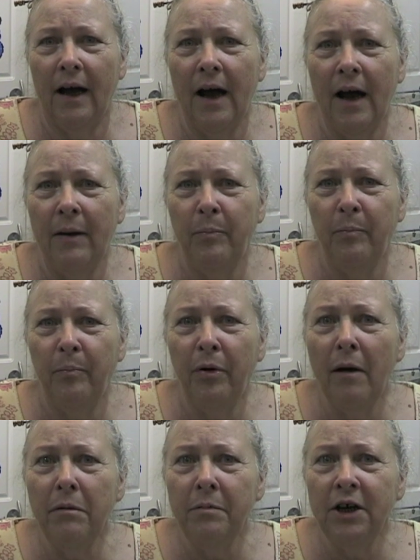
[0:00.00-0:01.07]
I
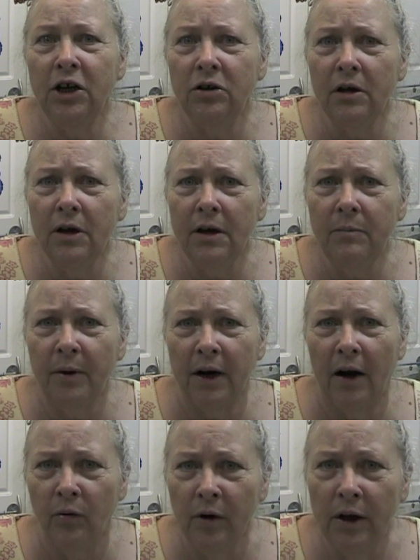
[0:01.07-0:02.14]
probably could, but
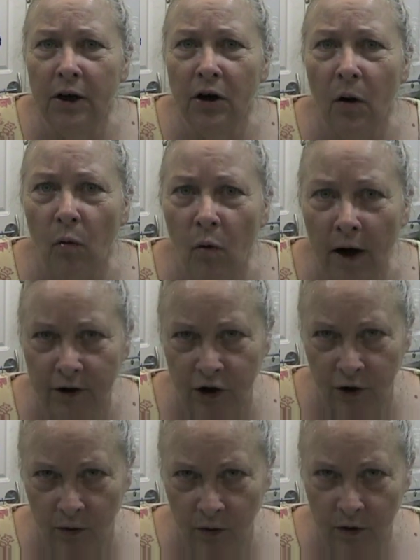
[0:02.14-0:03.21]
I really don't want
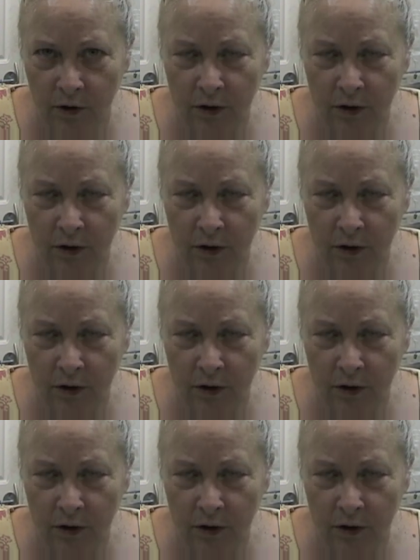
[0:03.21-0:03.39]
to.